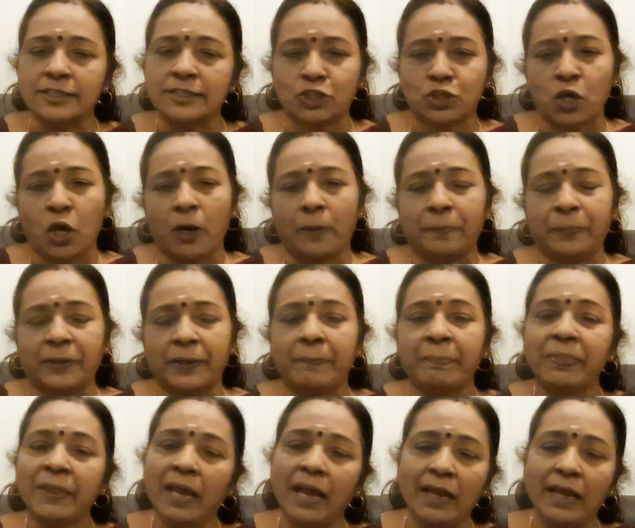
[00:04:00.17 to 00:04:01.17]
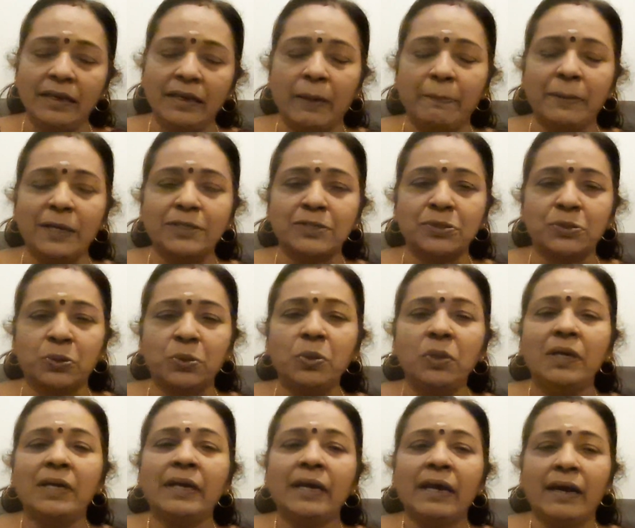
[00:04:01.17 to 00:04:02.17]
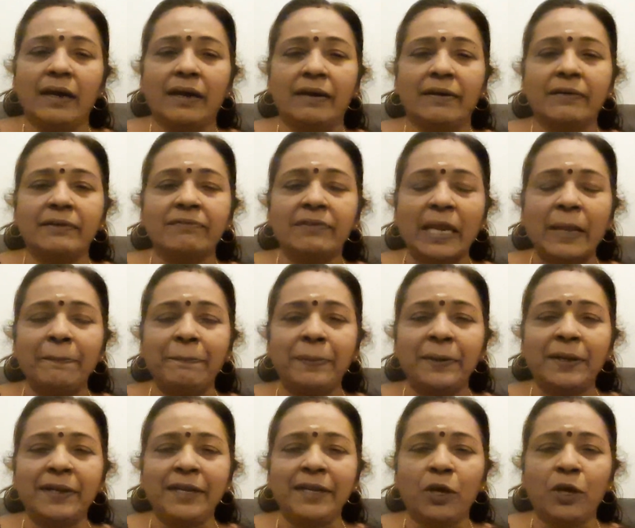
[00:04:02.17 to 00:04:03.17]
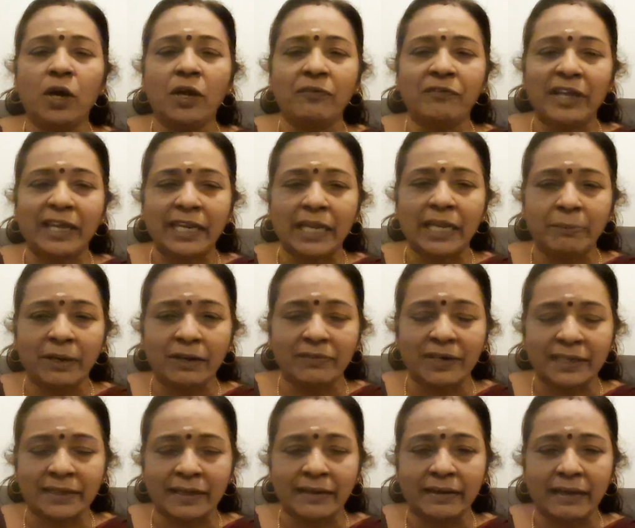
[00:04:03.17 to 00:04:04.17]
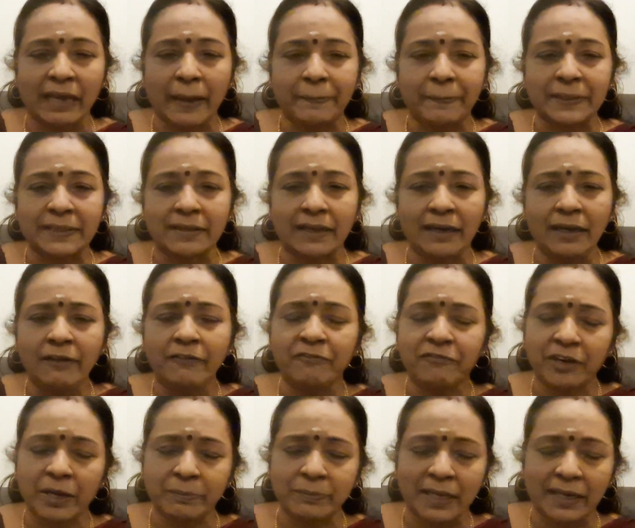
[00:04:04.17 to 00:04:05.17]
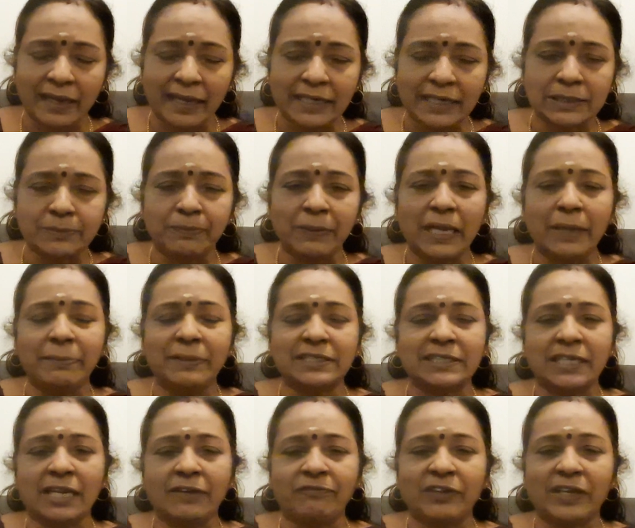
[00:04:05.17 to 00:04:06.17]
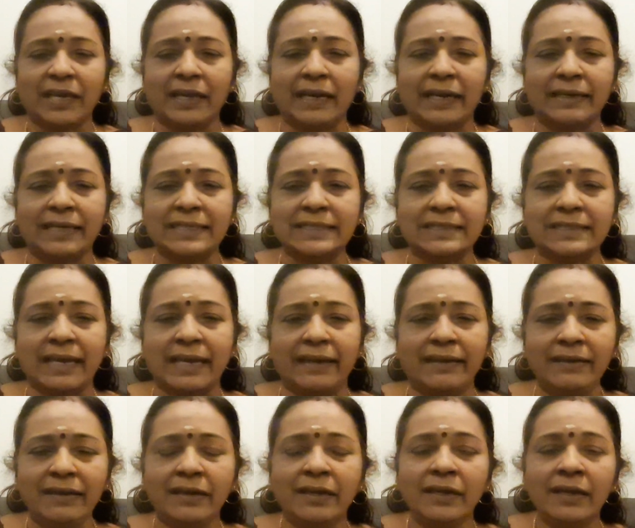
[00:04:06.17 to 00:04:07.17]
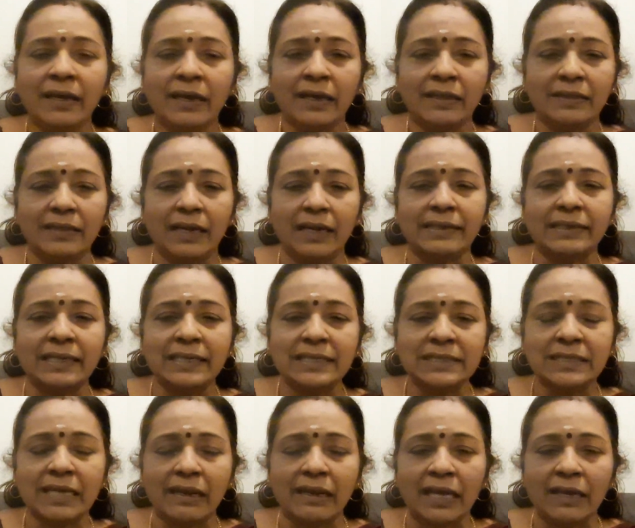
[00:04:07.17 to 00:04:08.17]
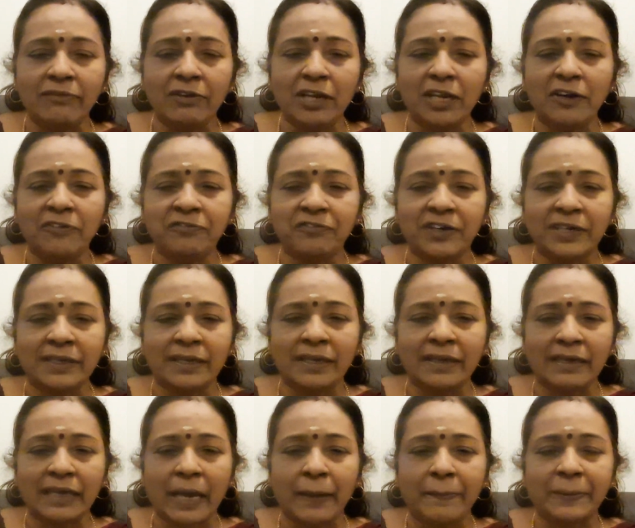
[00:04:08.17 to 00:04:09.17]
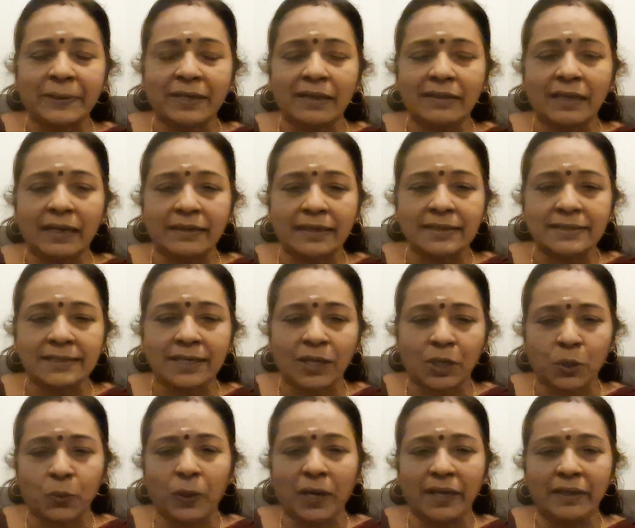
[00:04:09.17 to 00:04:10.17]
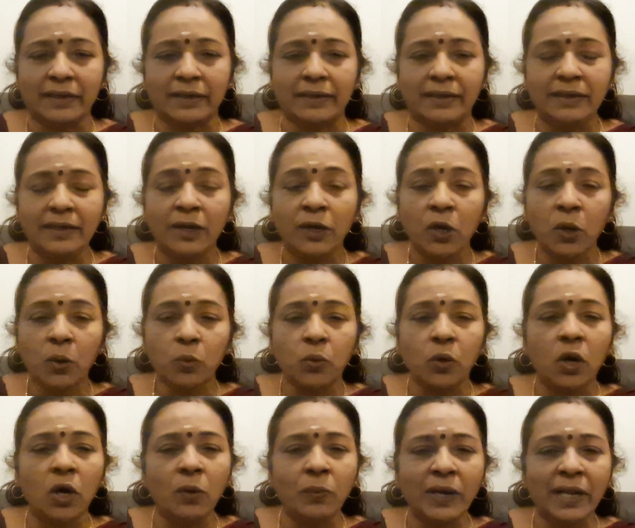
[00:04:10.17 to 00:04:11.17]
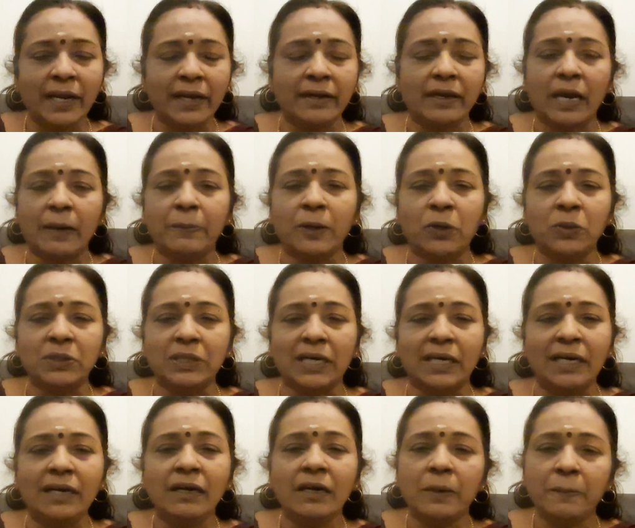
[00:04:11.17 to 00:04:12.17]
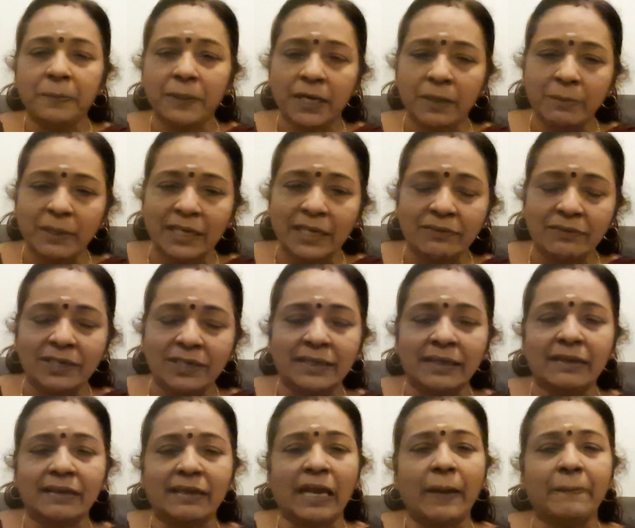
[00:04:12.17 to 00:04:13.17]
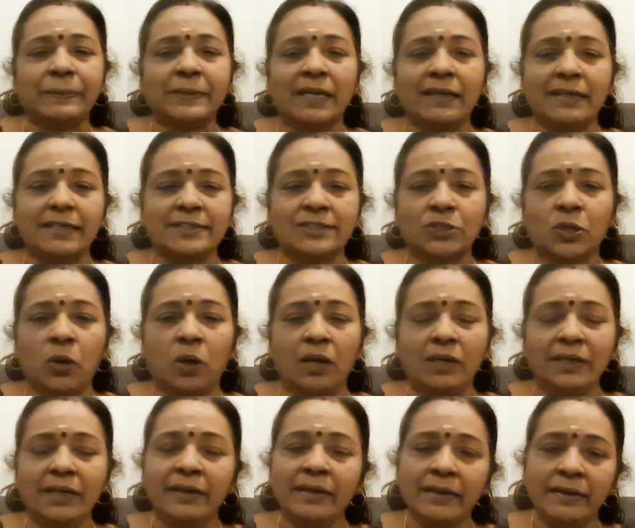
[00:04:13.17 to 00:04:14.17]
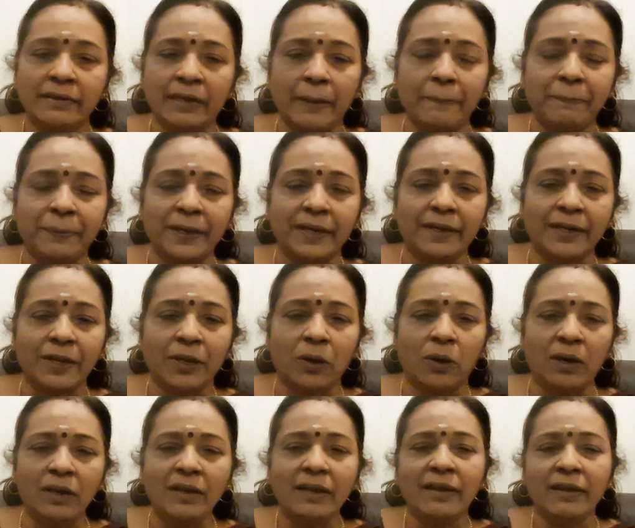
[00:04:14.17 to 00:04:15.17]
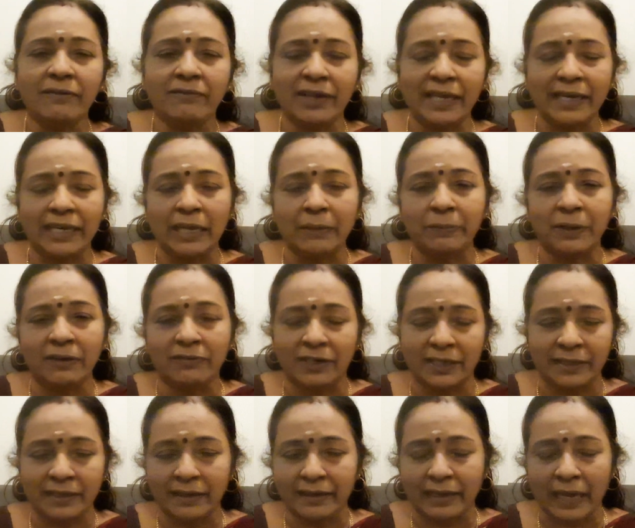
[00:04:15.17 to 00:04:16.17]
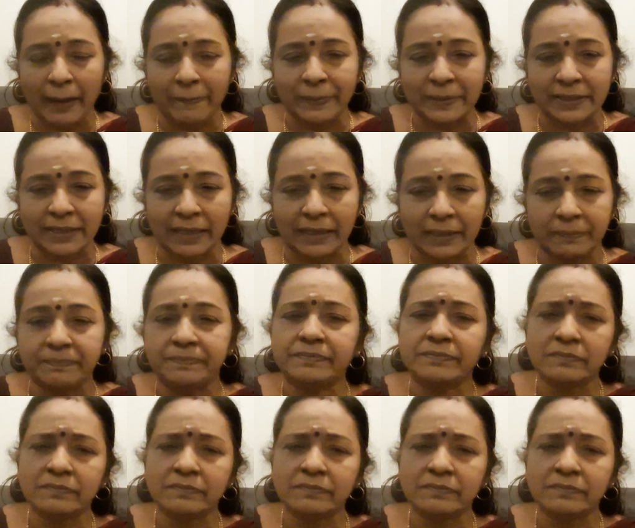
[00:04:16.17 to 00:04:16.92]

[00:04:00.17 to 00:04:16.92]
stopped. And number 2, temporary or variable working capital. From the name itself we can understand that is the level of working capital that is required over and above the permanent working capital is called temporary or variable working capital.